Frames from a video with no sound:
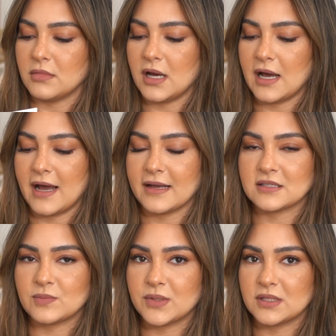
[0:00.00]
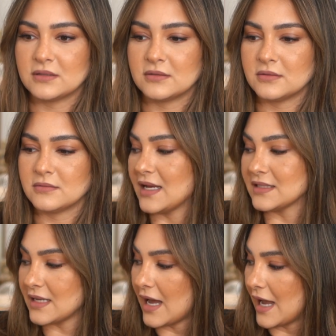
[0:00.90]
has been
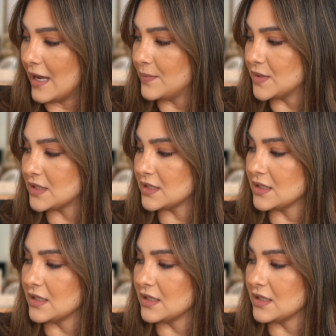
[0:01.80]
as hyped